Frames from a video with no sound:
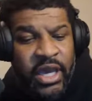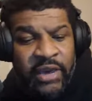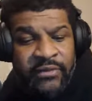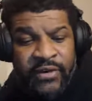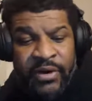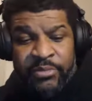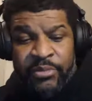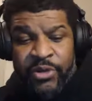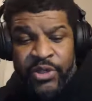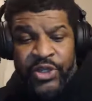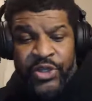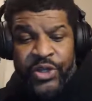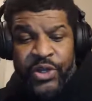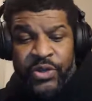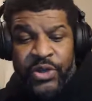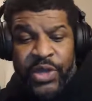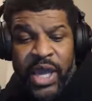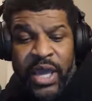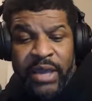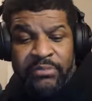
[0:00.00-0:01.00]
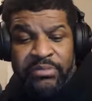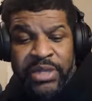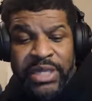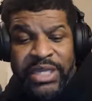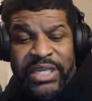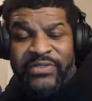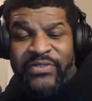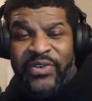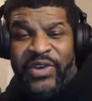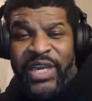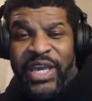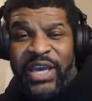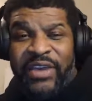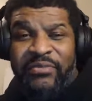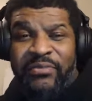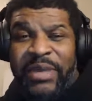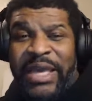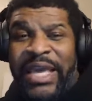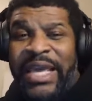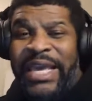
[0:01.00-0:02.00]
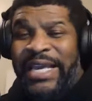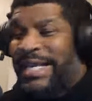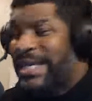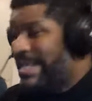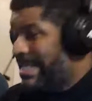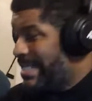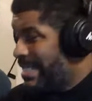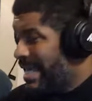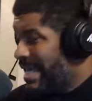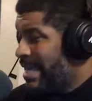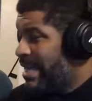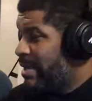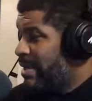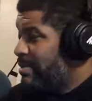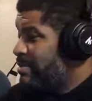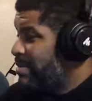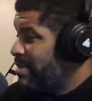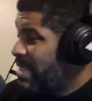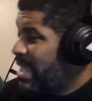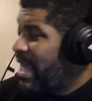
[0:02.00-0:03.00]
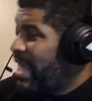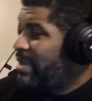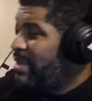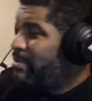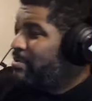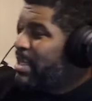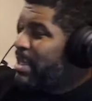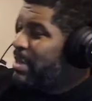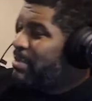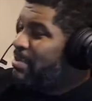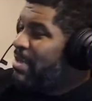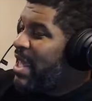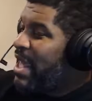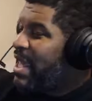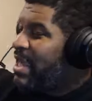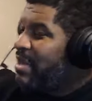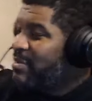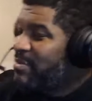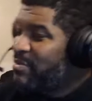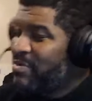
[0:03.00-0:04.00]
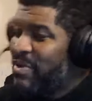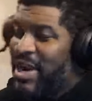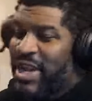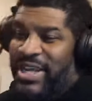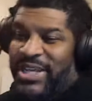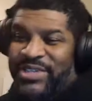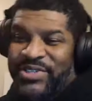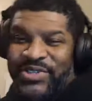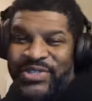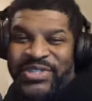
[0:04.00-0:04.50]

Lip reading: If I butcher your name, please forgive me. I am but a man, right?